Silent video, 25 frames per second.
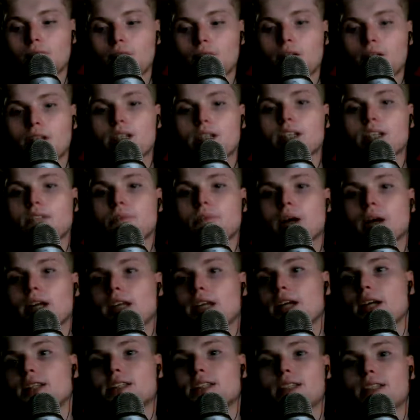this might
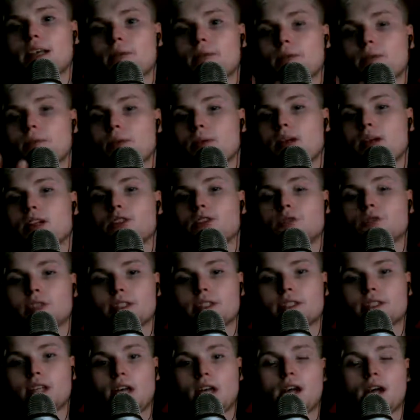not seem to be
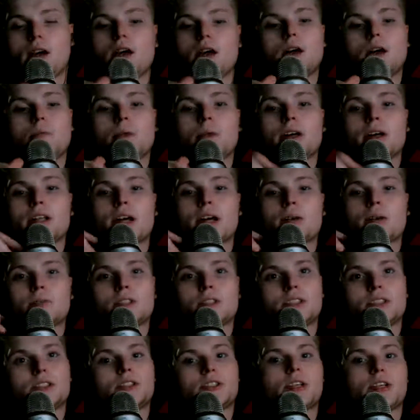interesting, but I'm
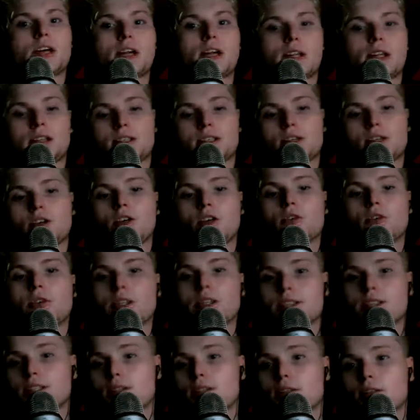just trying to tell you
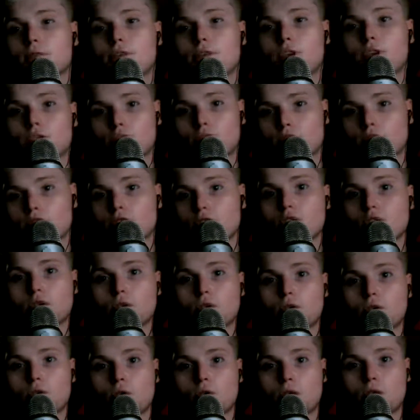this is the version
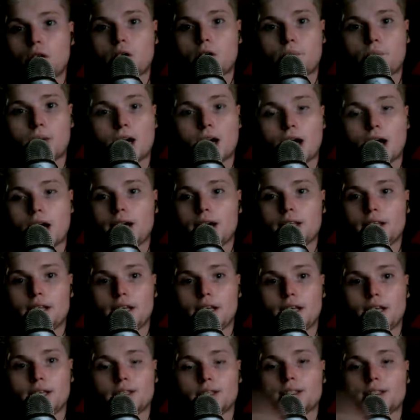2 of my
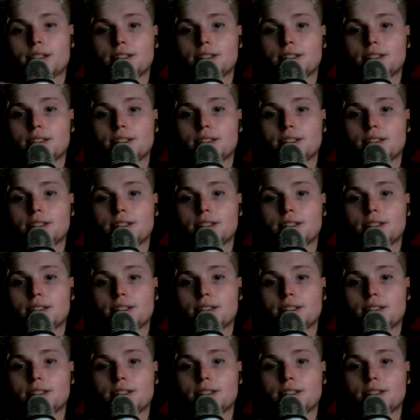ideas.